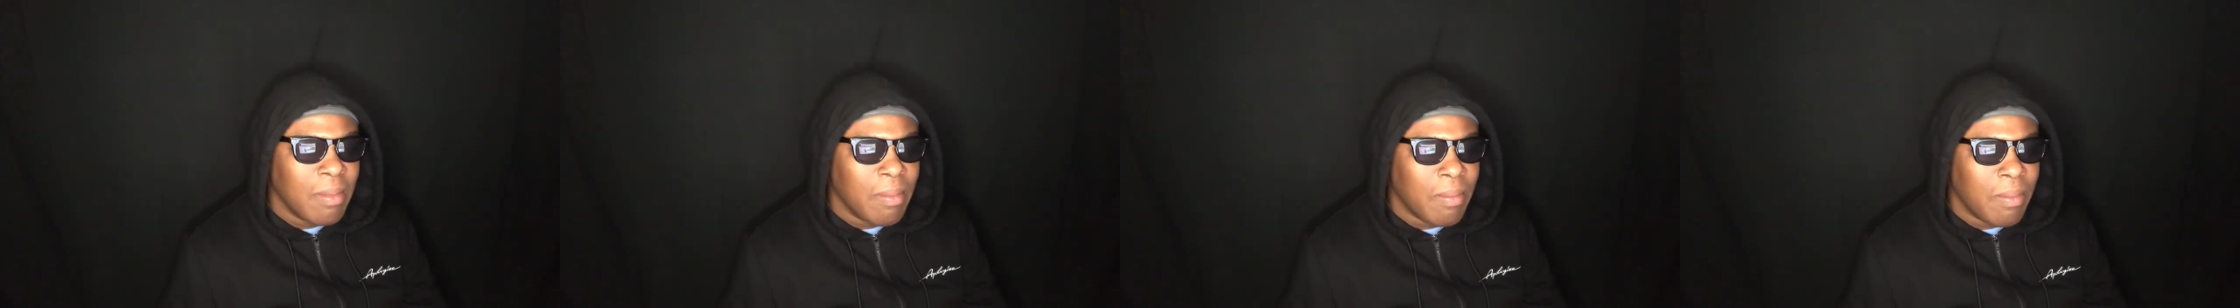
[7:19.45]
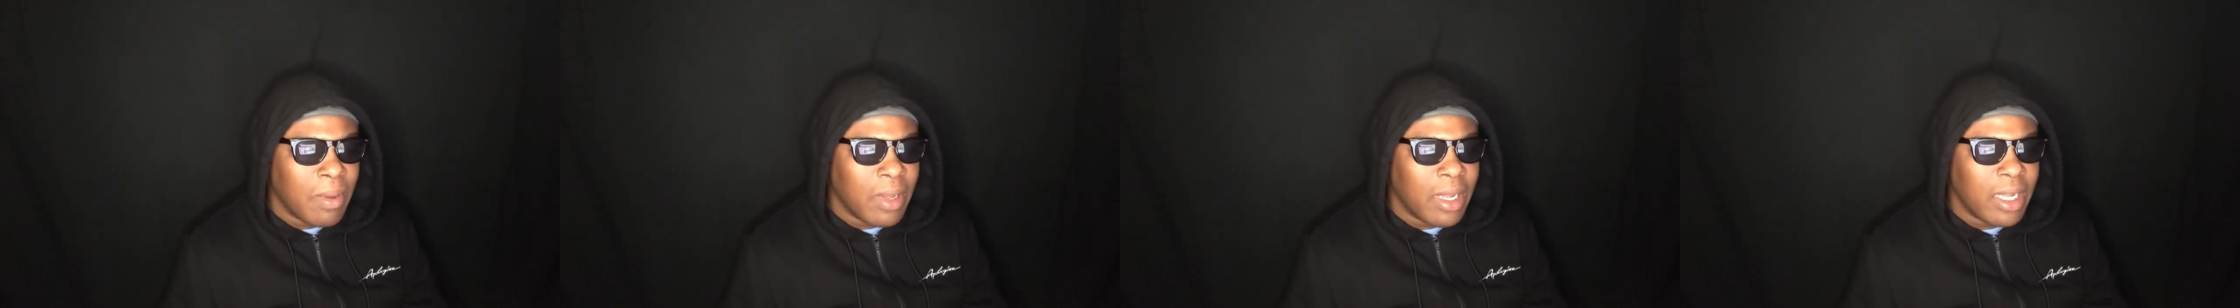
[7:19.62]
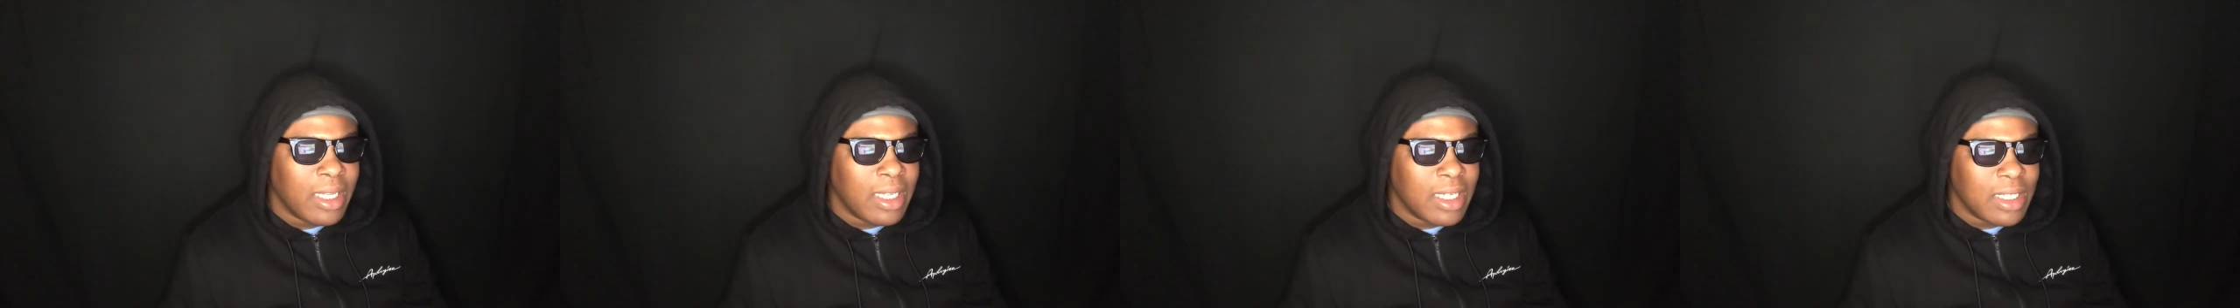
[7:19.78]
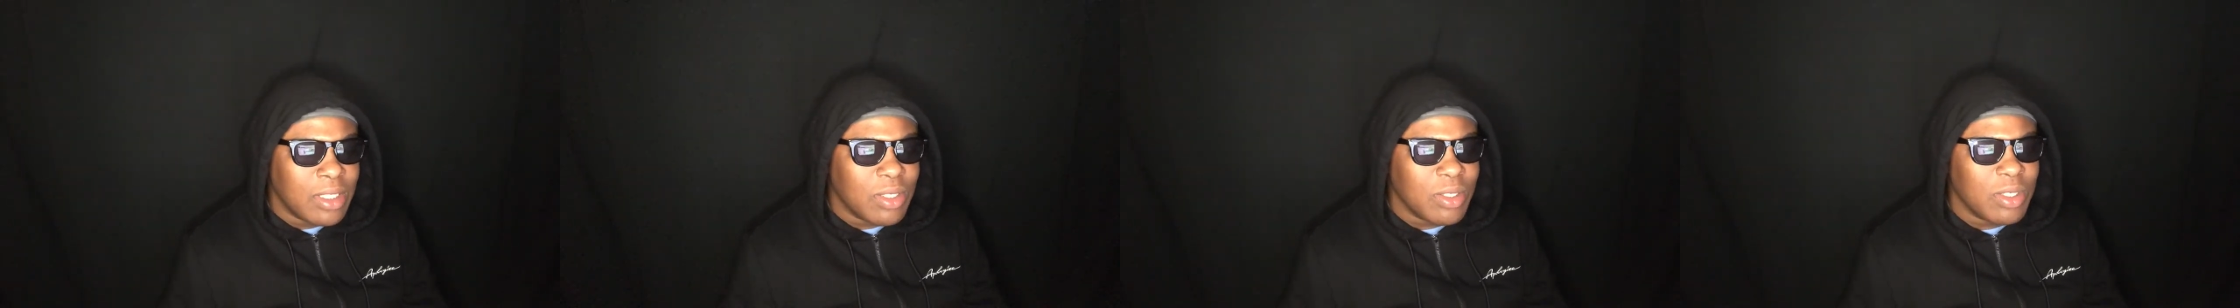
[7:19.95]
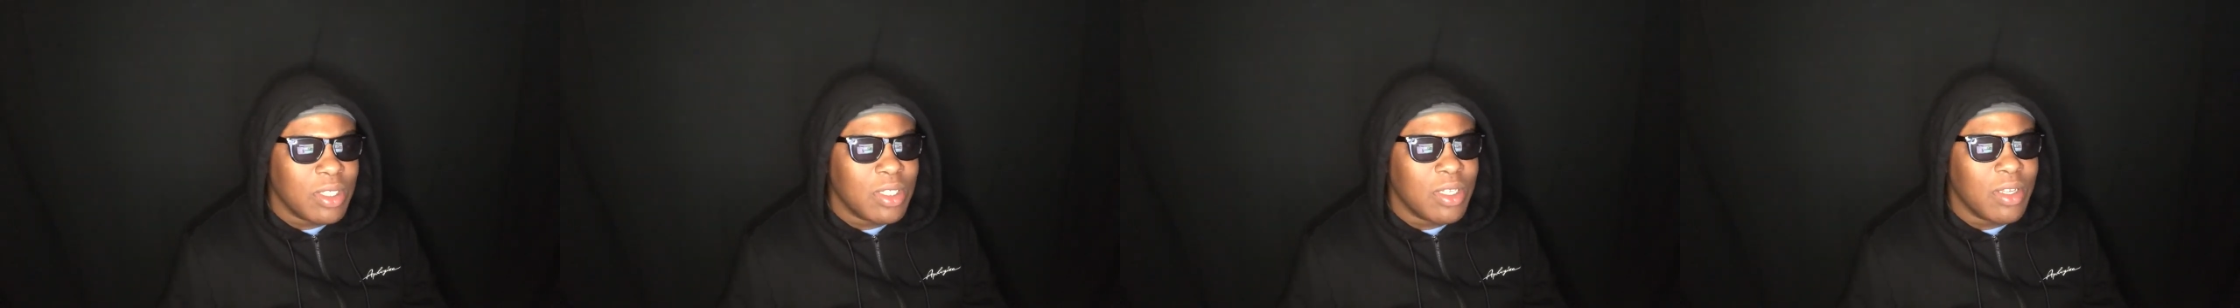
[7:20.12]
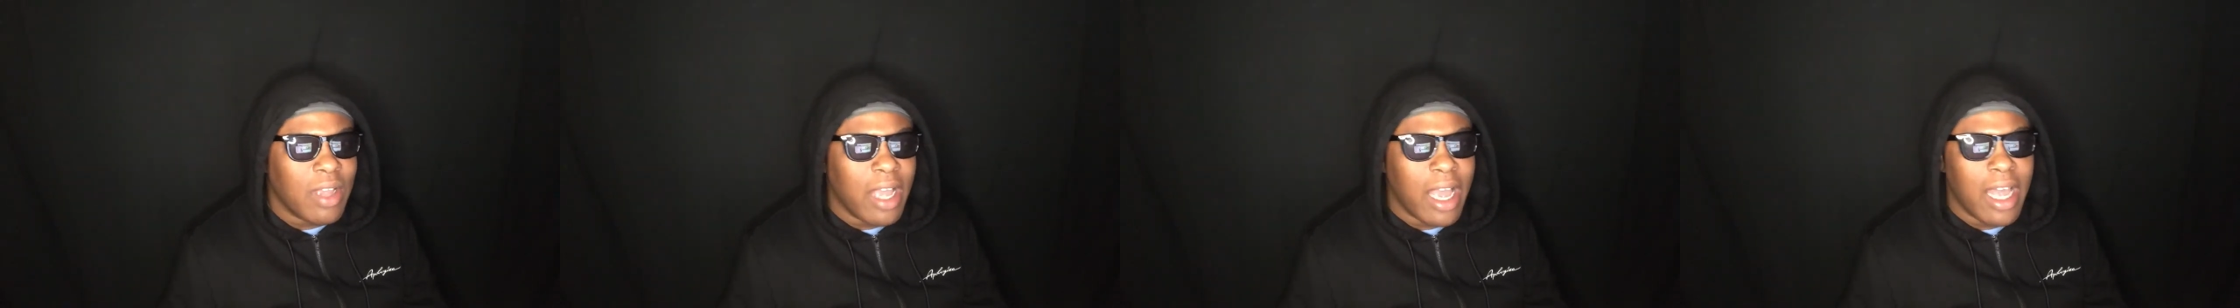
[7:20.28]
But this was
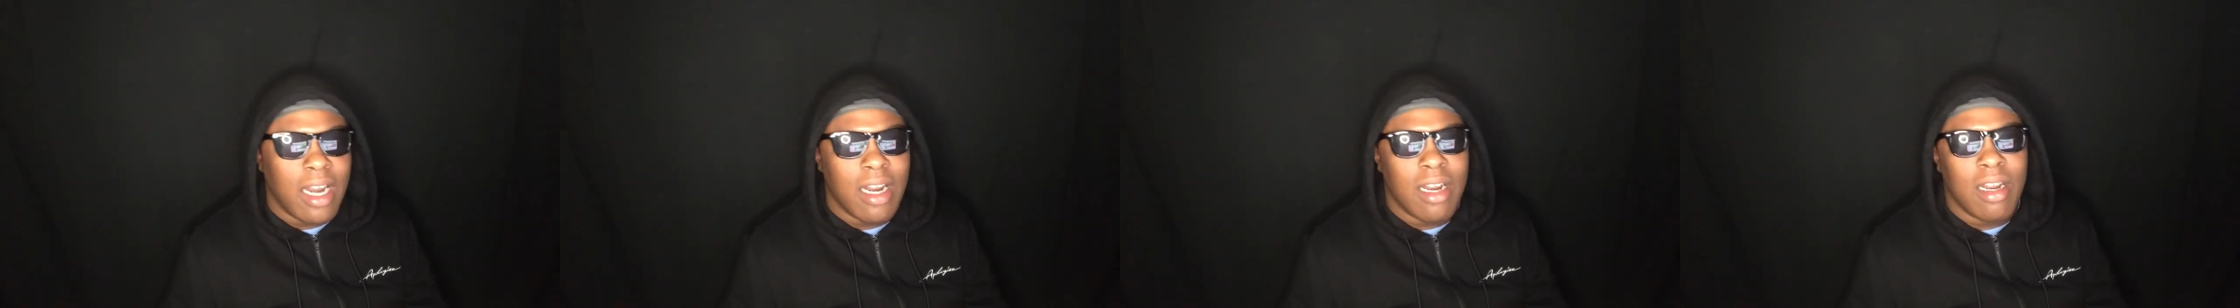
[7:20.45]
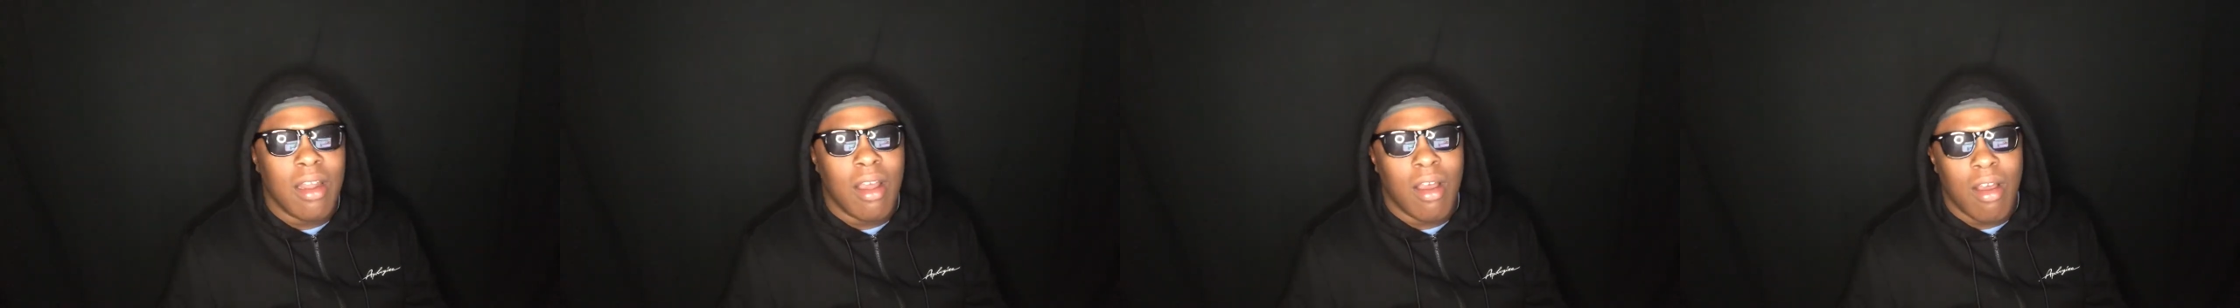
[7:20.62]
the out of the,